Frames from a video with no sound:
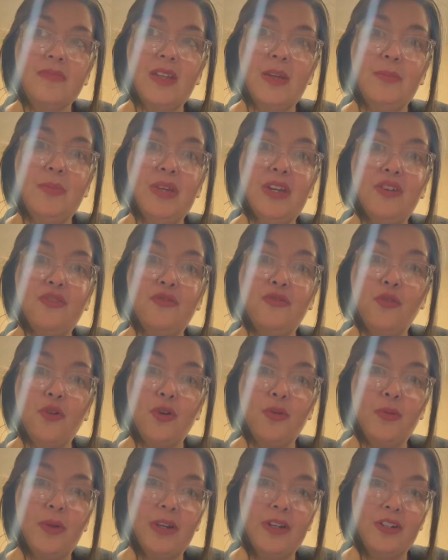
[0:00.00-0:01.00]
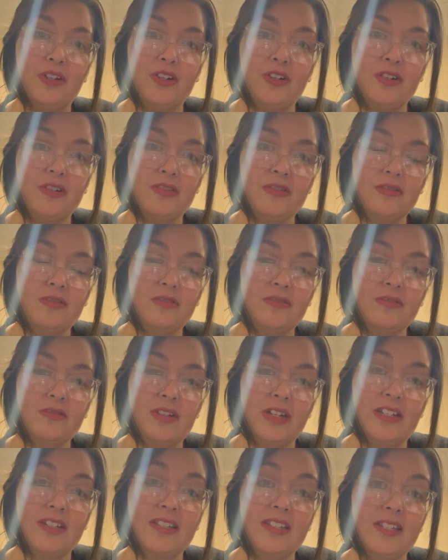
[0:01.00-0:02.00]
be a forerunner
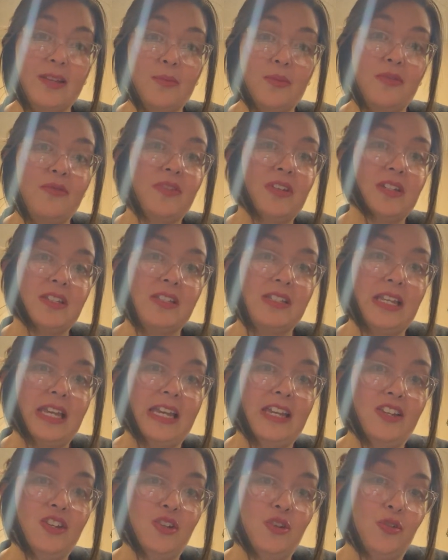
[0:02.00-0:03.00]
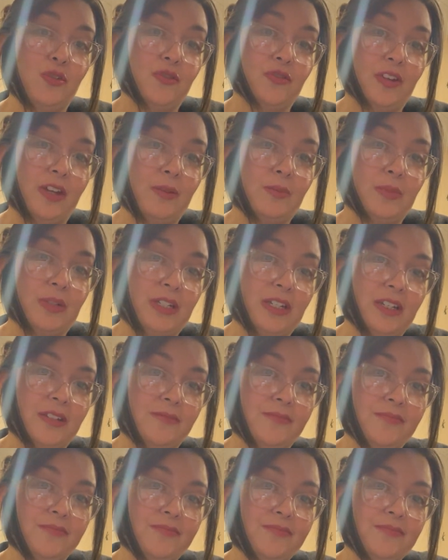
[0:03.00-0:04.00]
in some of this in your family.
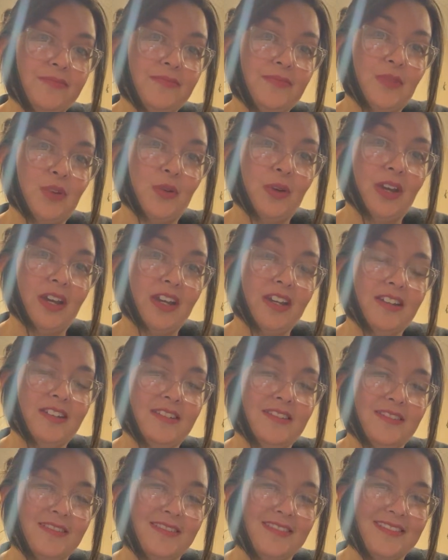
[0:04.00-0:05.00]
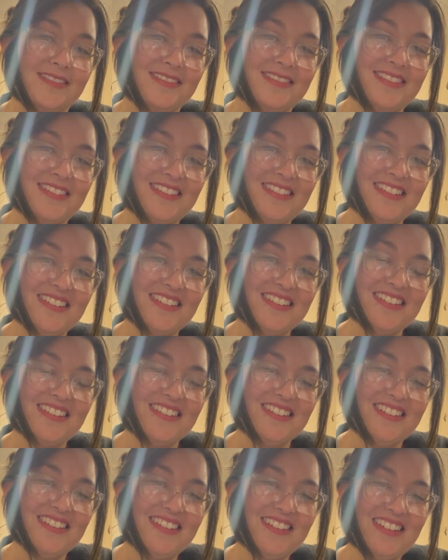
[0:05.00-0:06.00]
Okay?
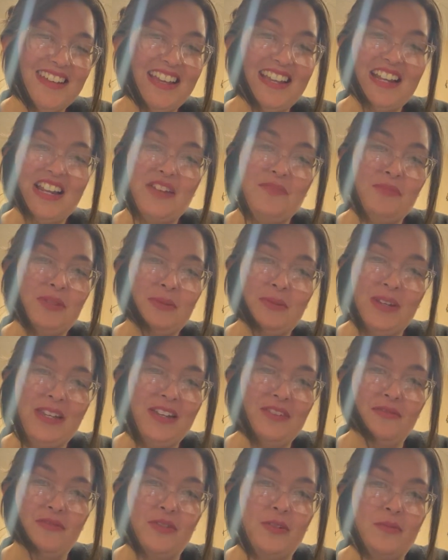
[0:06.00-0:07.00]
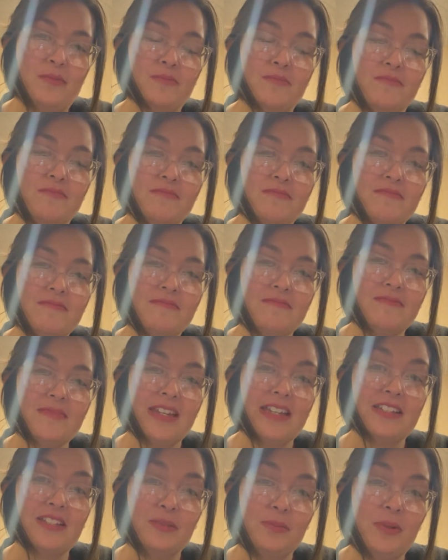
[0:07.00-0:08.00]
And I'm speaking from
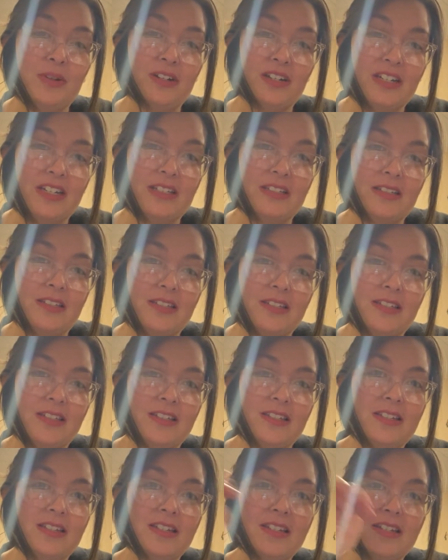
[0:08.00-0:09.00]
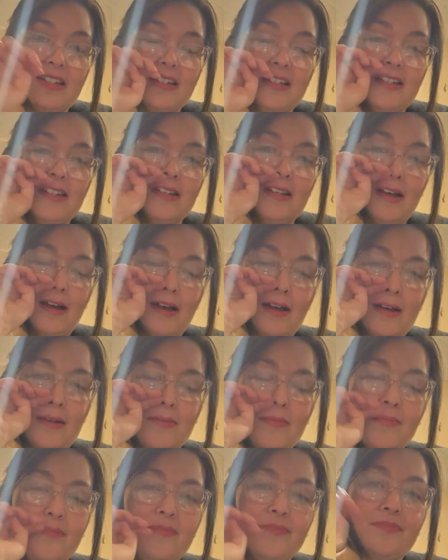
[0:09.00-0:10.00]
experience.
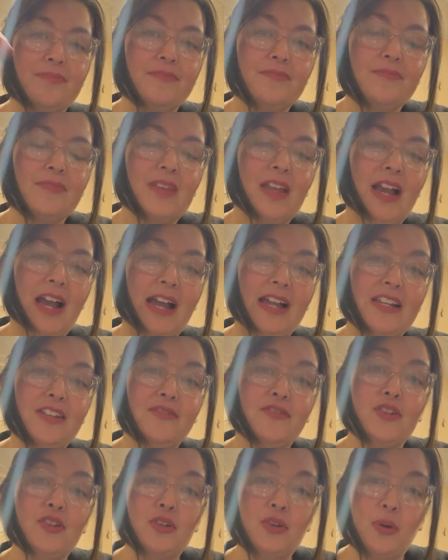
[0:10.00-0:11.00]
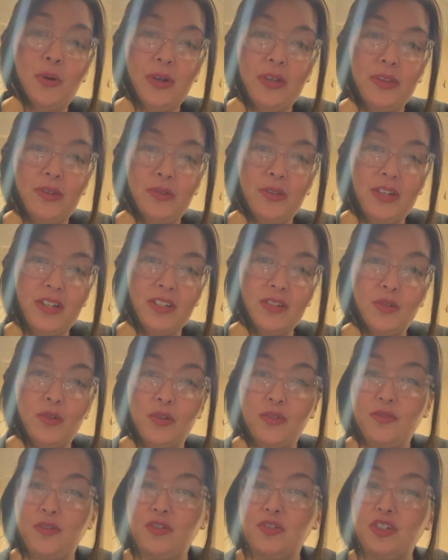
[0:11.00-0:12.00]
And if you're going through this, or
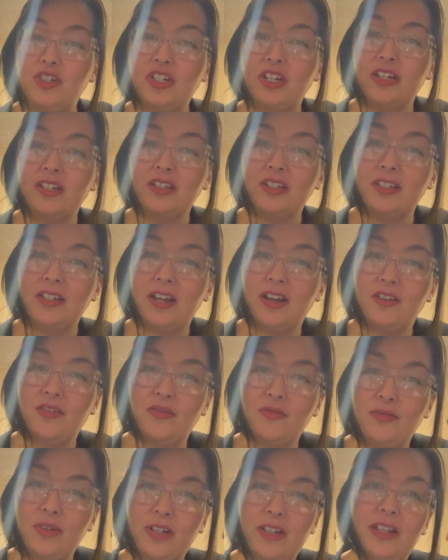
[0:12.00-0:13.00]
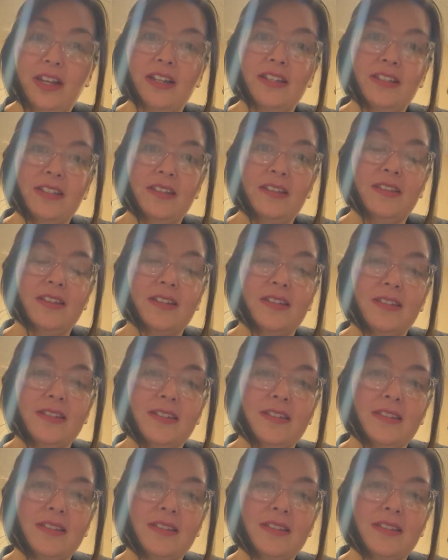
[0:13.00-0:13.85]
if you're just now realizing this,